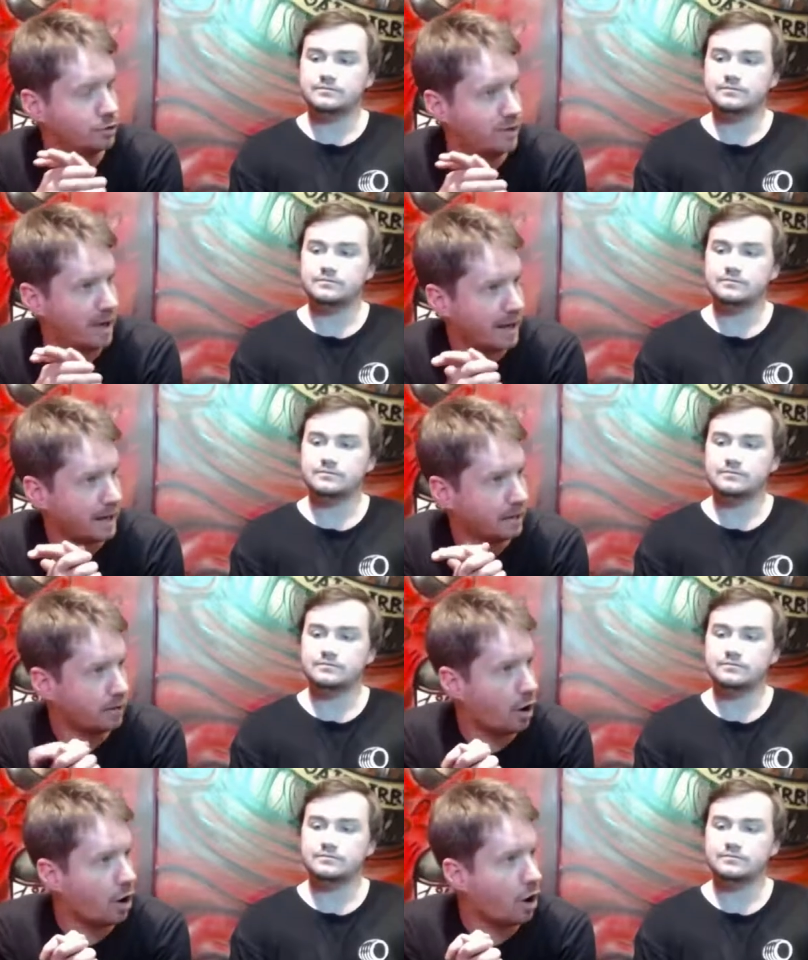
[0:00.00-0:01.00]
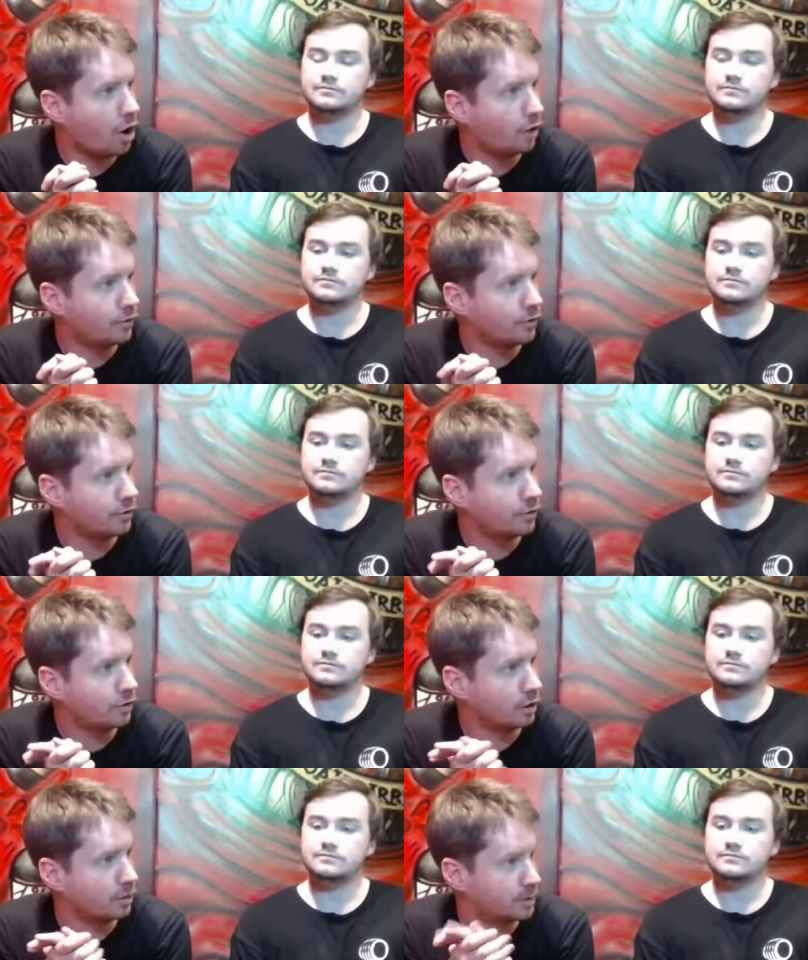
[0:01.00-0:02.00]
Speaker 1: down on
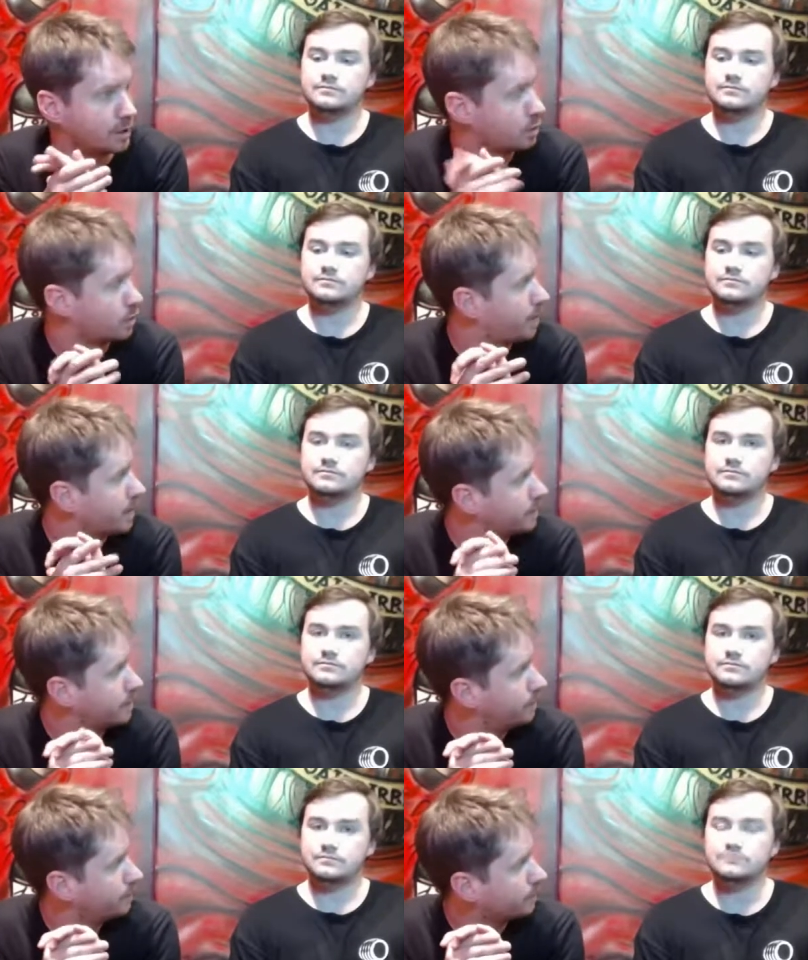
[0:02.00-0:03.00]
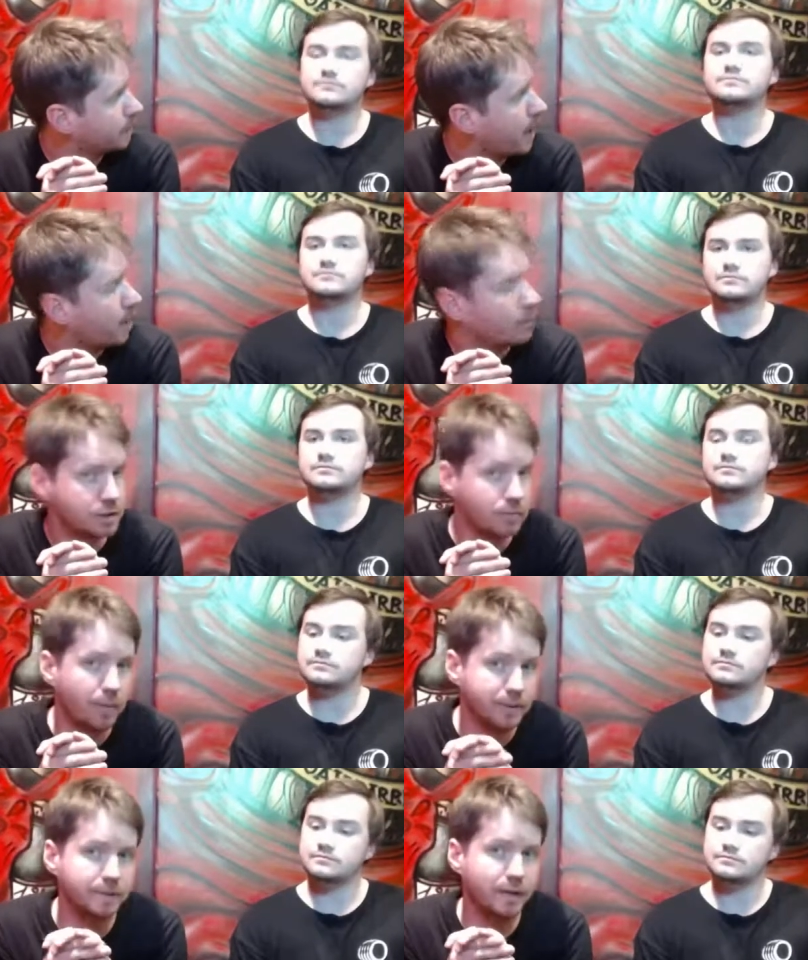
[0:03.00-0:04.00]
the potential capacity, mm. uh, which is why we
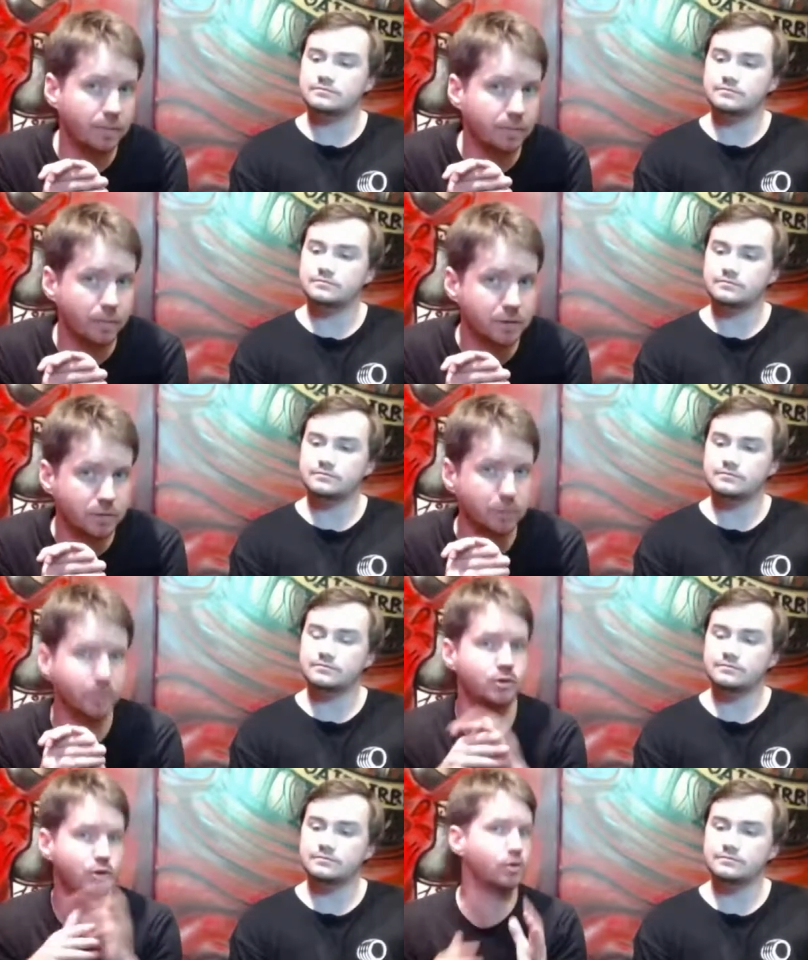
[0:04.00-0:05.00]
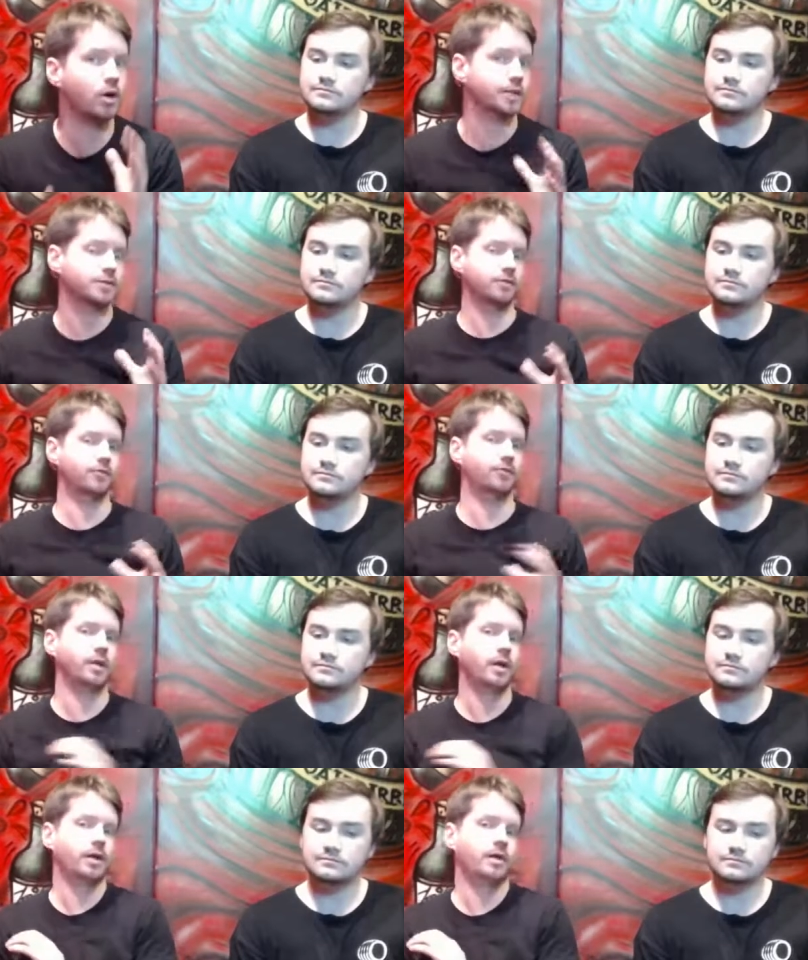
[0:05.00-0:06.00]
did that on purpose, and we're doing two nights of
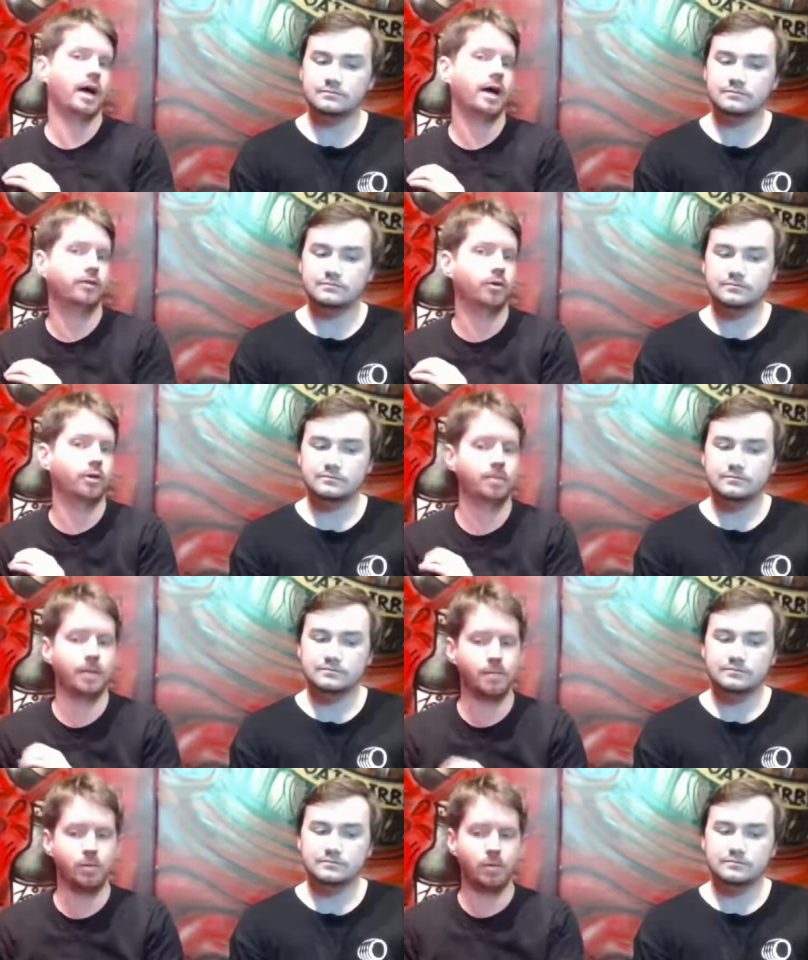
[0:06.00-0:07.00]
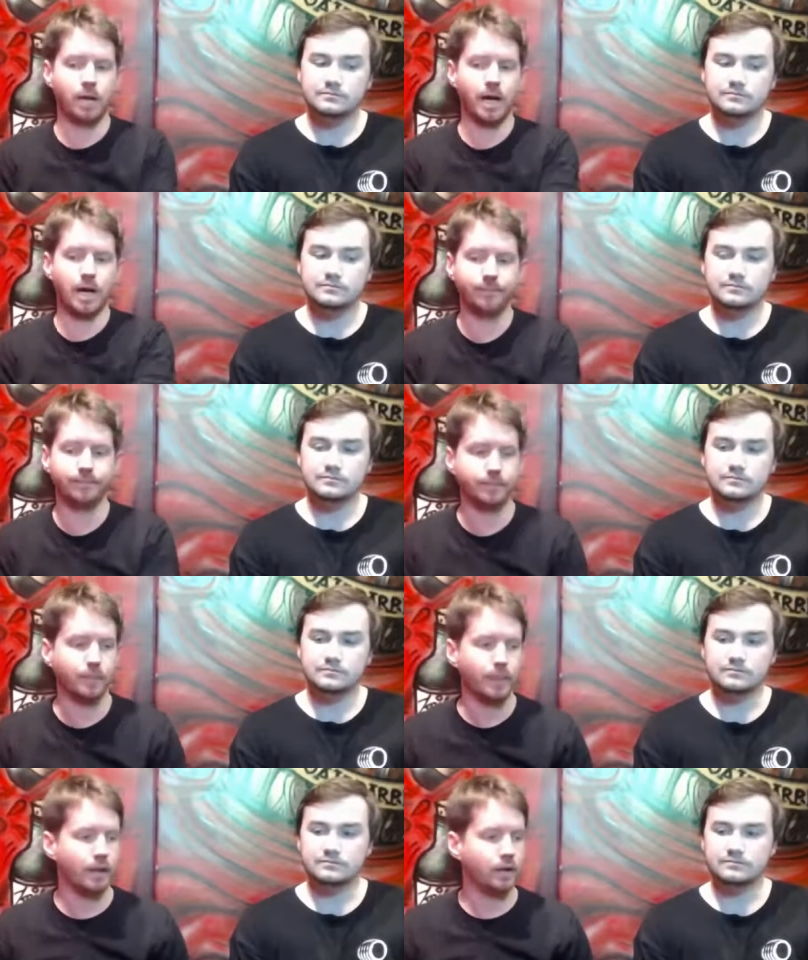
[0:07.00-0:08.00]
uh, 30 people, um,
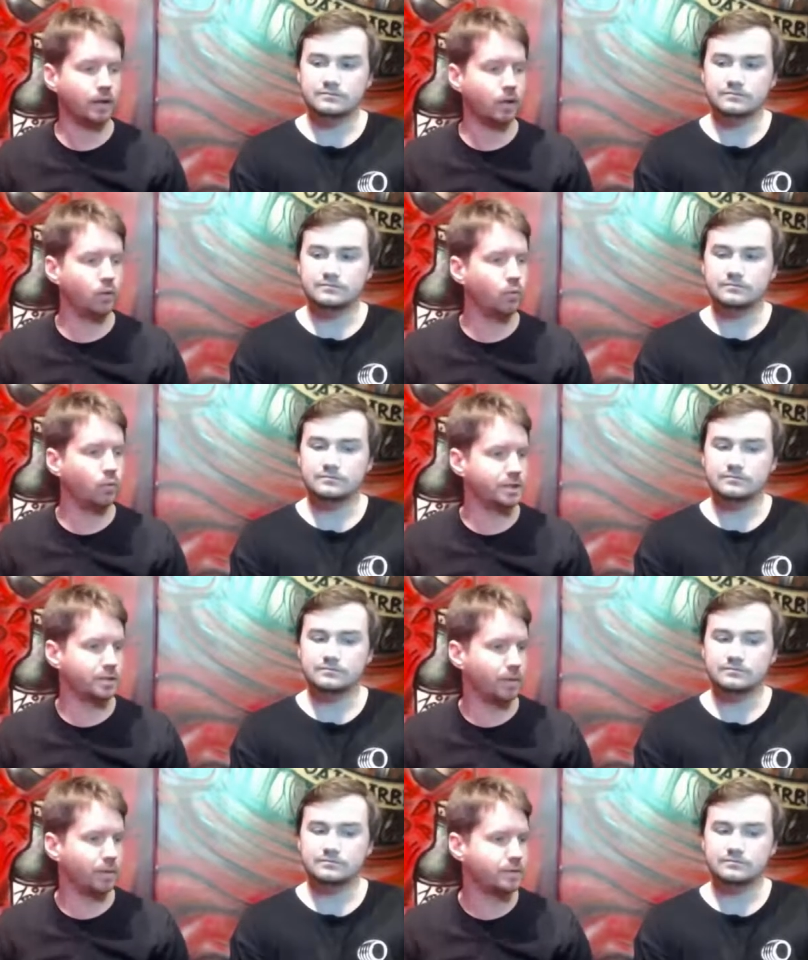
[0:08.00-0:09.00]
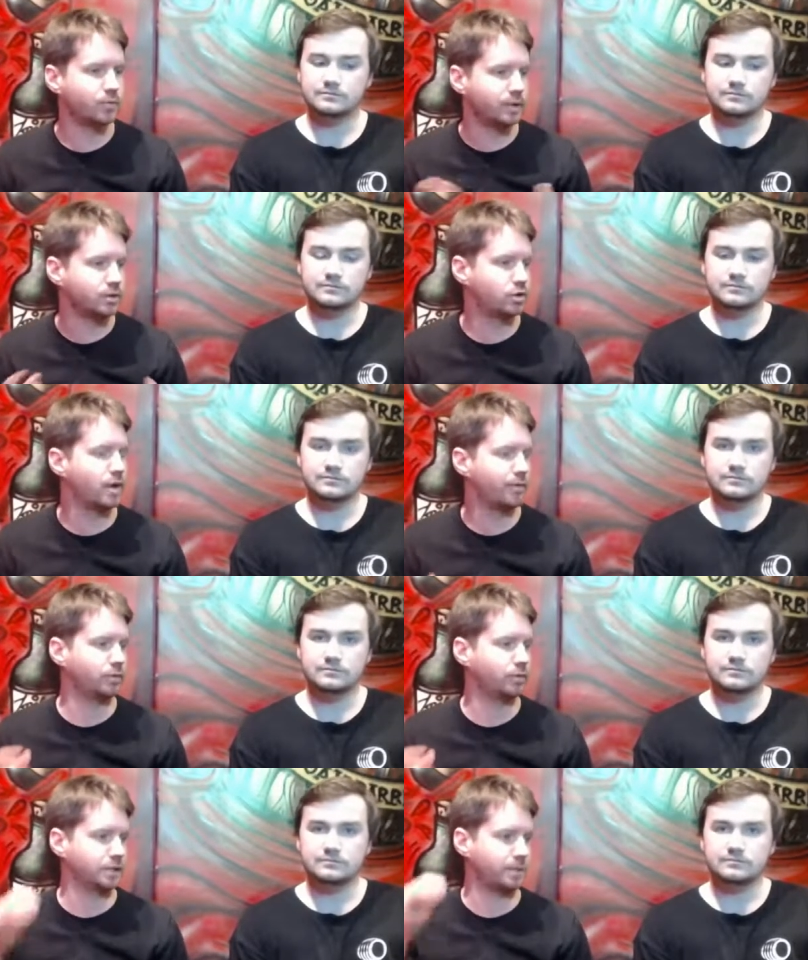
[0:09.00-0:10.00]
was, it means we do have a
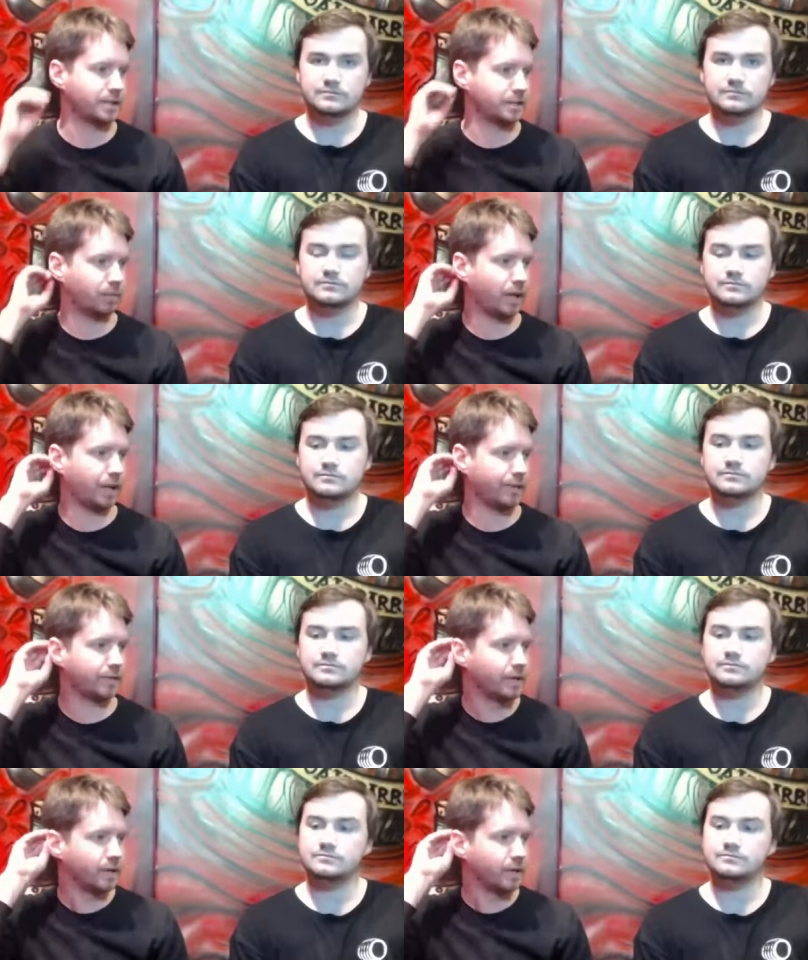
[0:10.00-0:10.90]
little bit of space to play with.